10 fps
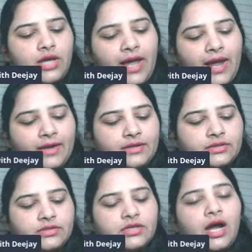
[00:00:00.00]

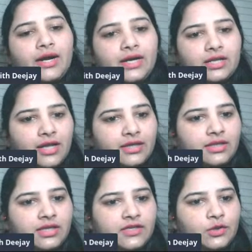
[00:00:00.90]
and
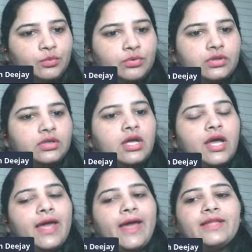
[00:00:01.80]
underline the keyword
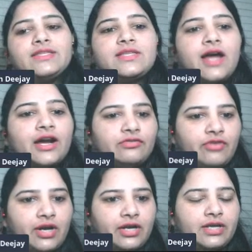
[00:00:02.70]
and start
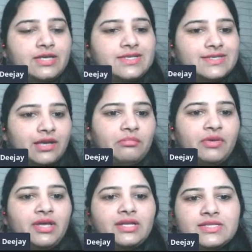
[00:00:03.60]
finding.
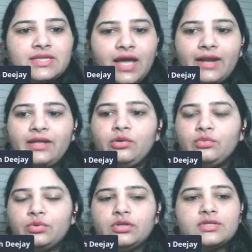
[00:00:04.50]
Skimming and scanning
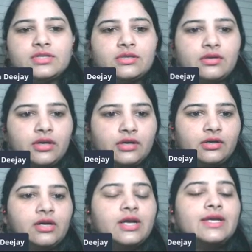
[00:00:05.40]
works
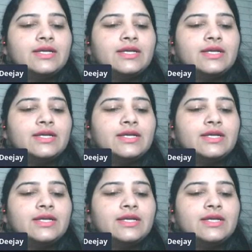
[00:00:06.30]
here.